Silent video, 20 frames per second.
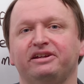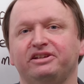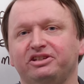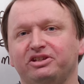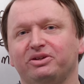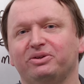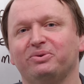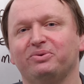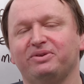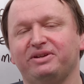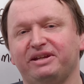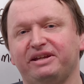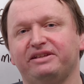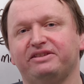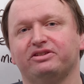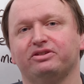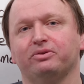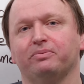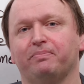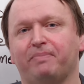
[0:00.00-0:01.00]
you
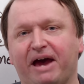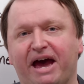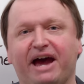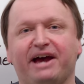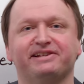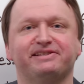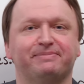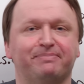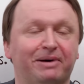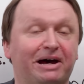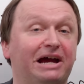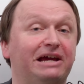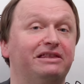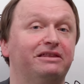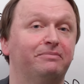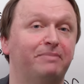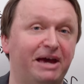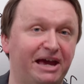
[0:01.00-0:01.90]
need to pass by the